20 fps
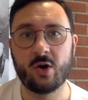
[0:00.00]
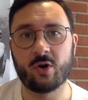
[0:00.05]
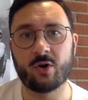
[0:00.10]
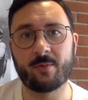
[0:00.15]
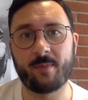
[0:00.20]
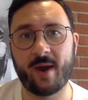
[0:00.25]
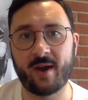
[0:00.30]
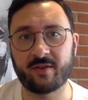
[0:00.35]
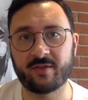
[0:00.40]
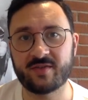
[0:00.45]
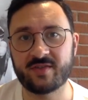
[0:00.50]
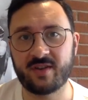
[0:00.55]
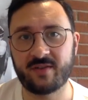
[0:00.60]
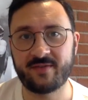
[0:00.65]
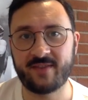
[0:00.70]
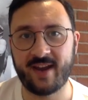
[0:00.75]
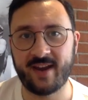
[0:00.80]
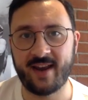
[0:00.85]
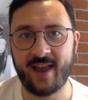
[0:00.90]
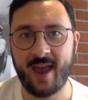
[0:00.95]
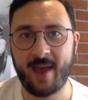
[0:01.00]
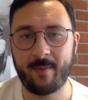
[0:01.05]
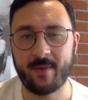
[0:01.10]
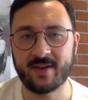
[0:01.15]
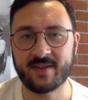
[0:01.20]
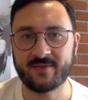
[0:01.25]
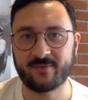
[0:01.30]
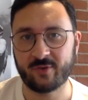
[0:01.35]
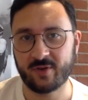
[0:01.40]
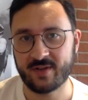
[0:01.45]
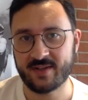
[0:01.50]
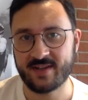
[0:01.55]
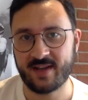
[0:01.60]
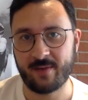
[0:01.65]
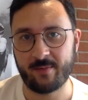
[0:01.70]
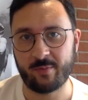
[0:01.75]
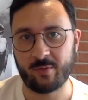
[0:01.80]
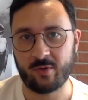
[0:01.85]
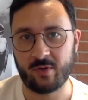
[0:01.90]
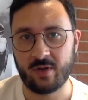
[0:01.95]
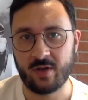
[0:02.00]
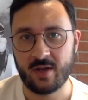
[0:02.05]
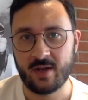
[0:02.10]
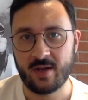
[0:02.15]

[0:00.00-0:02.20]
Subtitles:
or Microsoft Dynamics, for example.